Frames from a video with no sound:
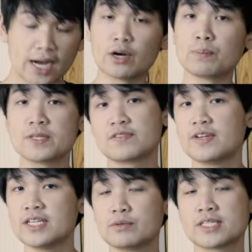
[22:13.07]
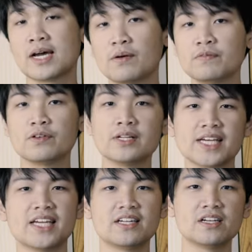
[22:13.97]
I hope this video was helpful
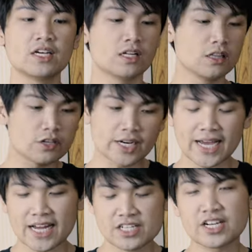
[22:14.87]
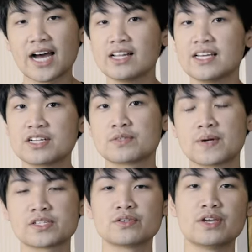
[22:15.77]
in learning how to dial in
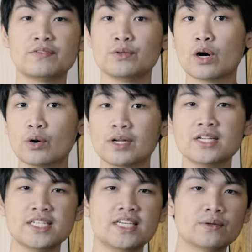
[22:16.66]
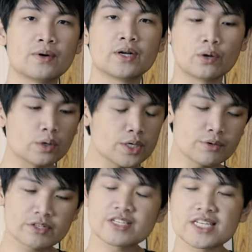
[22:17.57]
espresso if you own a DE1 or
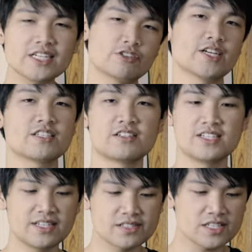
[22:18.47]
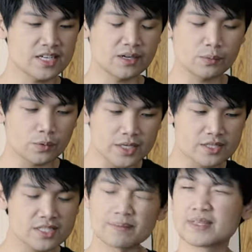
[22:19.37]
you're just interested in seeing
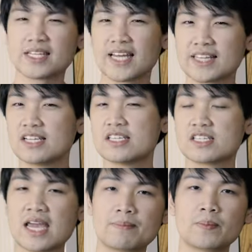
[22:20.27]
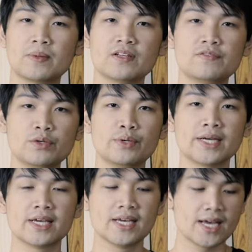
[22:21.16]
what something like this is capable of
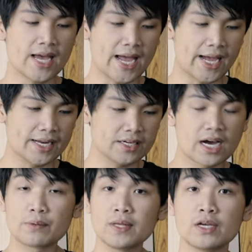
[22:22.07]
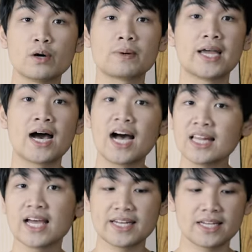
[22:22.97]
doing. And I really hope I
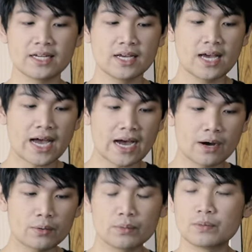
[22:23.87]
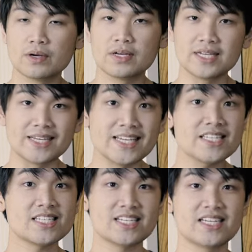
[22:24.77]
highlighted how
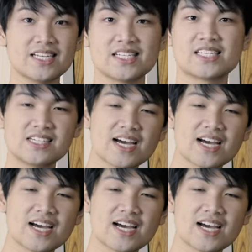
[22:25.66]
easy it is to